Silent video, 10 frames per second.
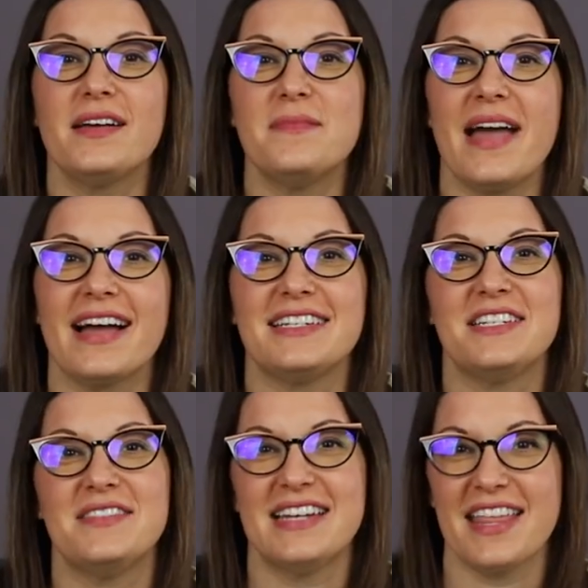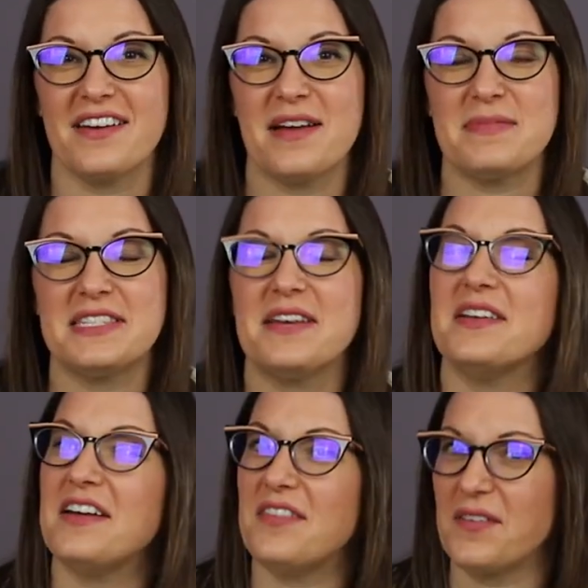Welcome back to another
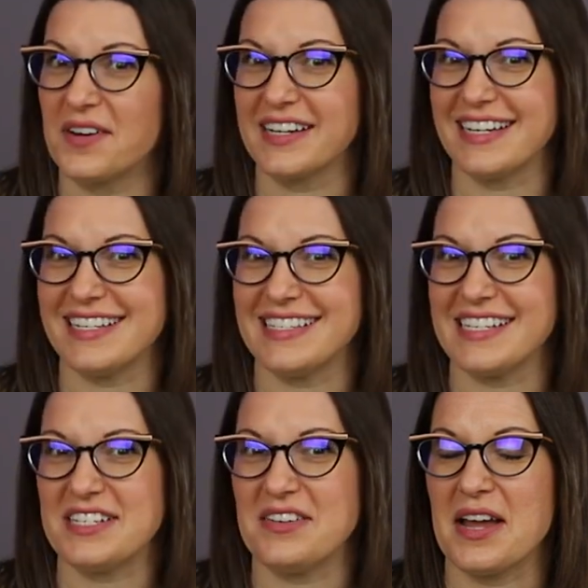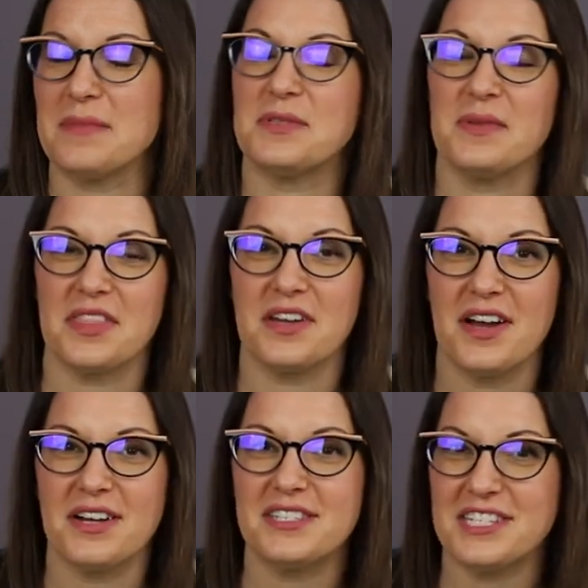episode of Organizing Tune-Ups with
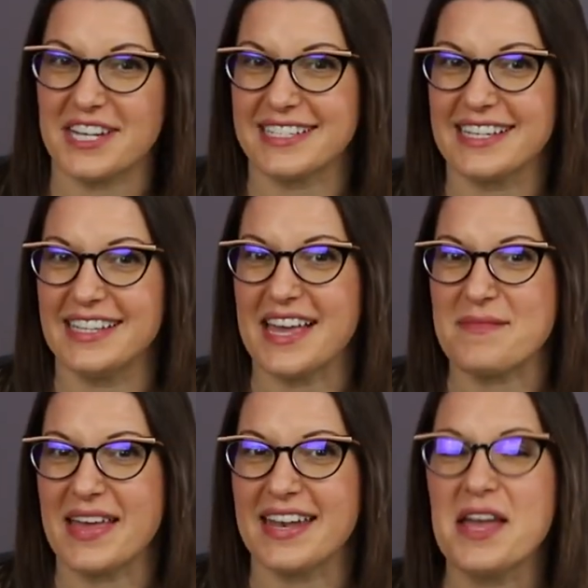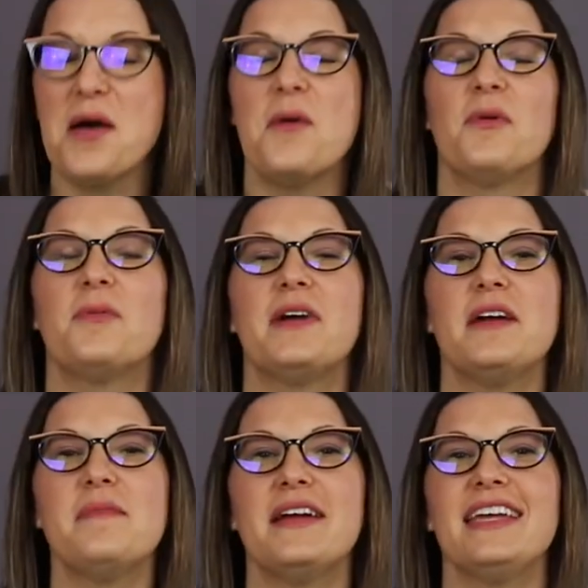your host, Jessica Littman, where
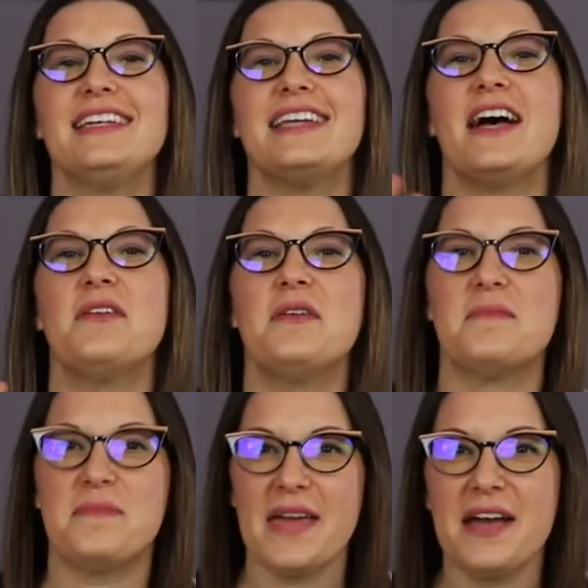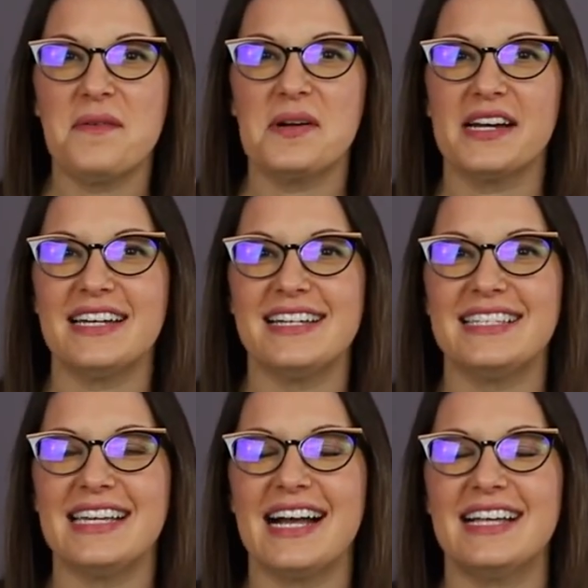we are breaking down big
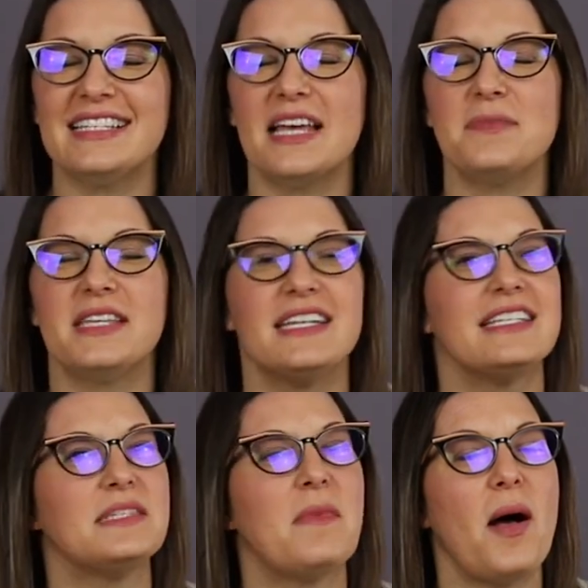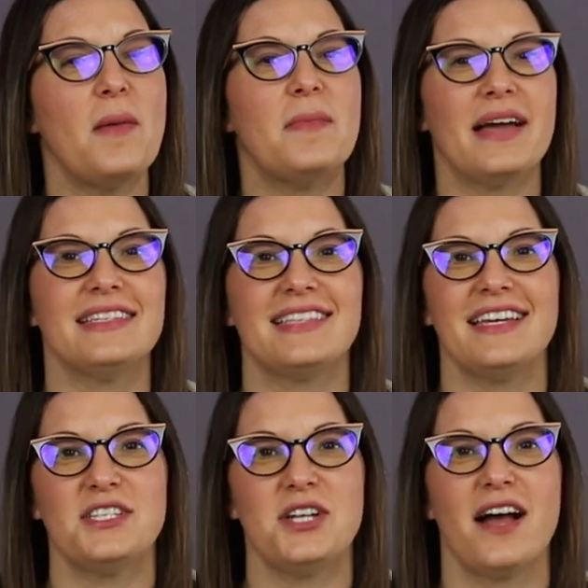organizing concepts into small,
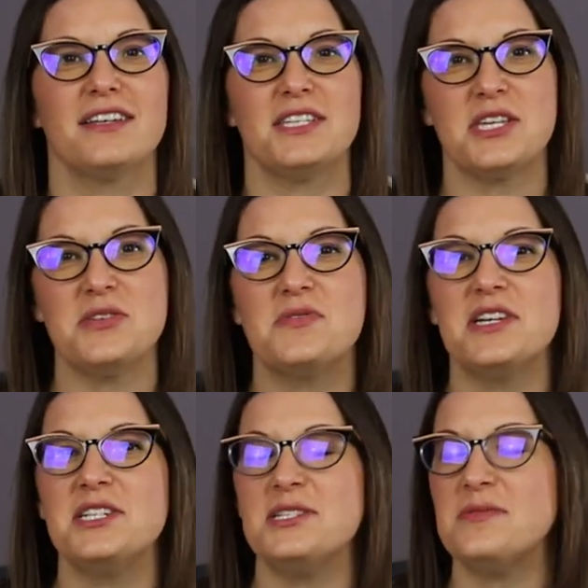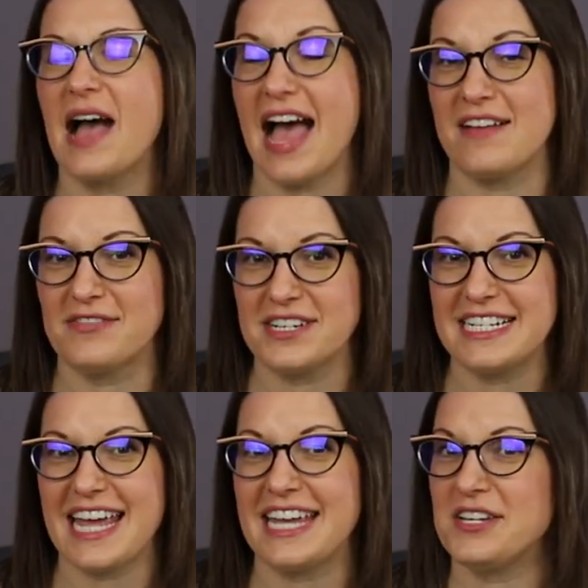bite-sized chunks you can do
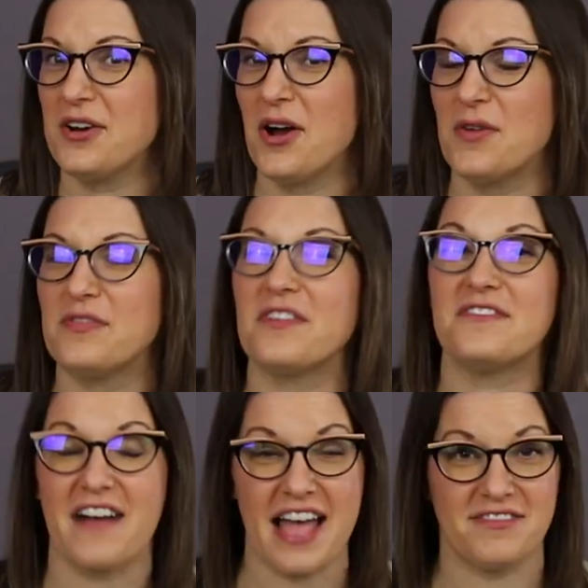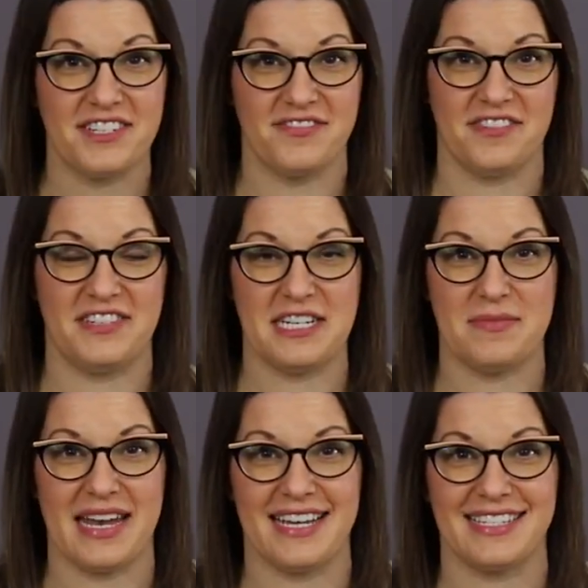every day in your home for 5 to
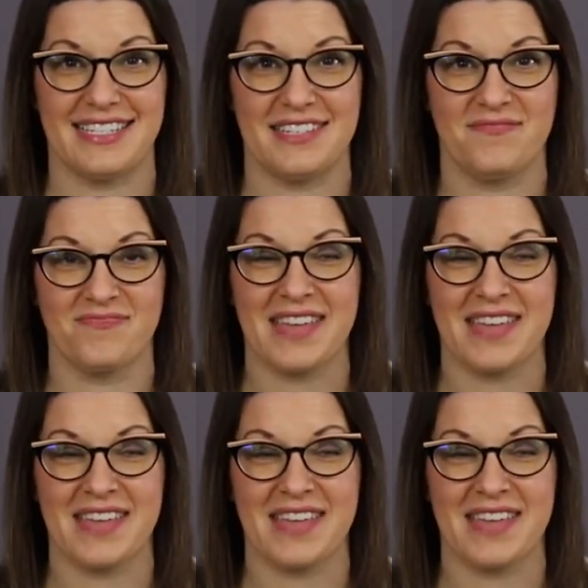15 minutes.